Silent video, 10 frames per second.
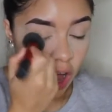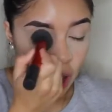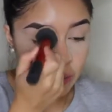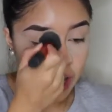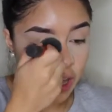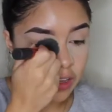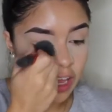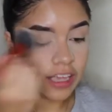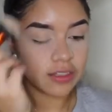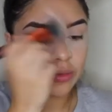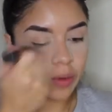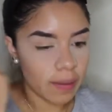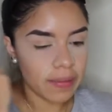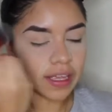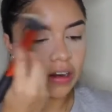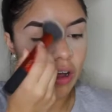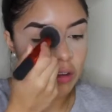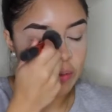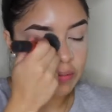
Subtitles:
I'm not like swiping it off,